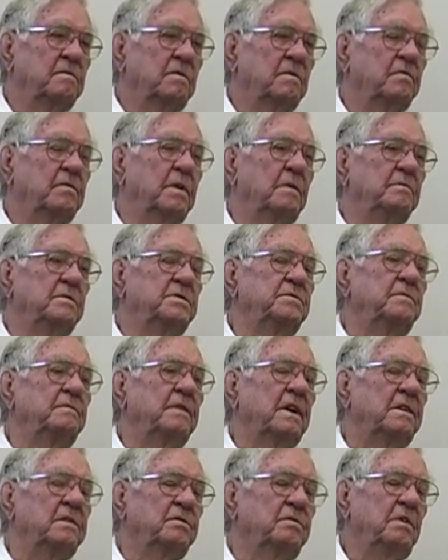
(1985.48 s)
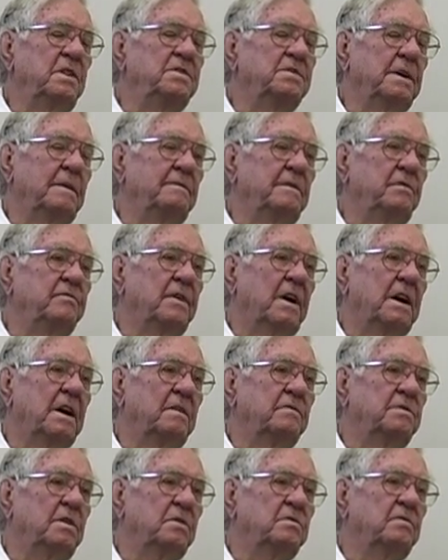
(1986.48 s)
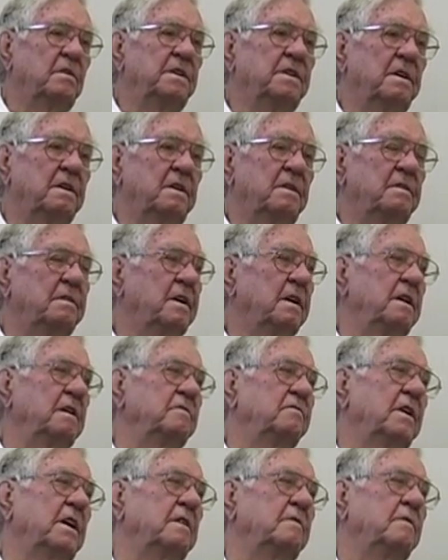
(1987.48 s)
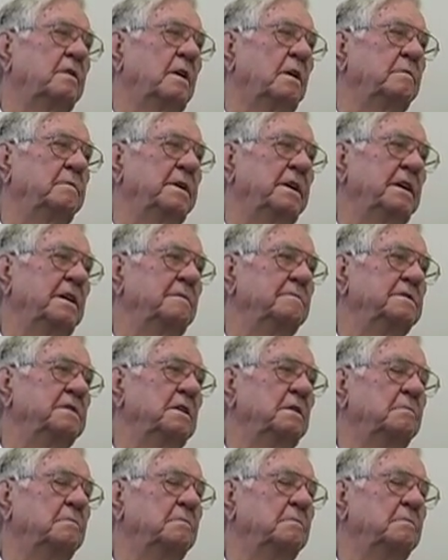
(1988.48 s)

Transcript: from 375 to 395 RPMs, and